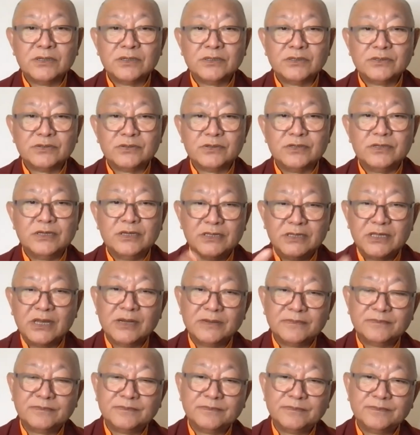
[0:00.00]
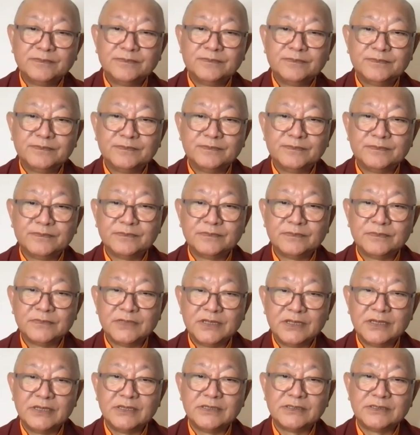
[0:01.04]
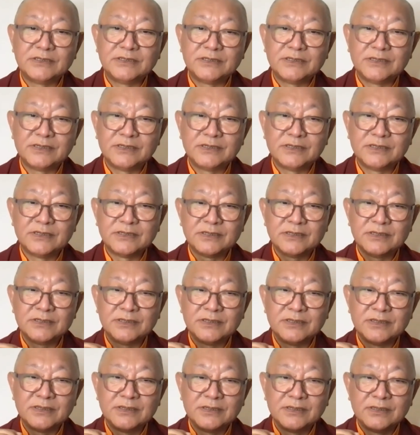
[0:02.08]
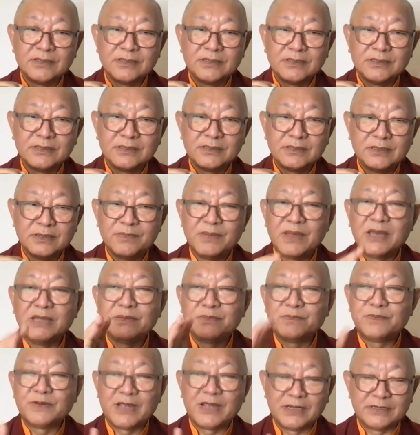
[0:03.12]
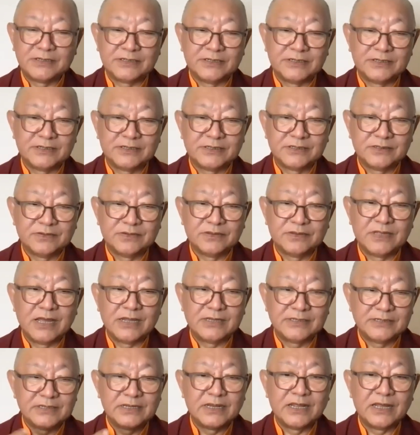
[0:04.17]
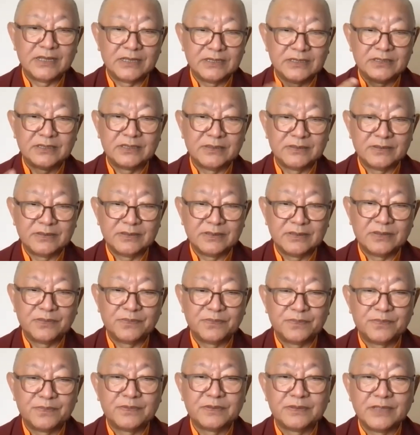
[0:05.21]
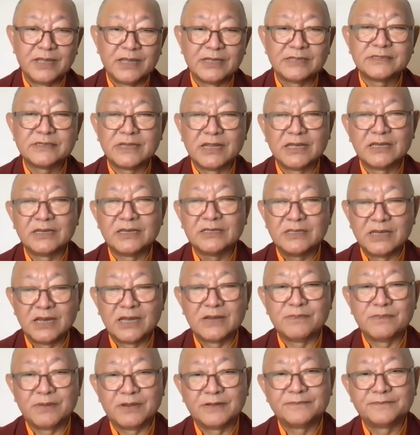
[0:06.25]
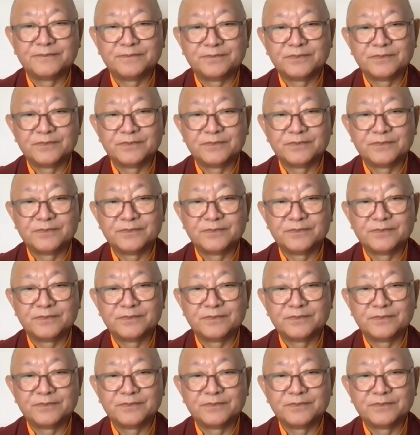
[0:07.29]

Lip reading: So Yidam is the main practice. So that's like that's like Dharma,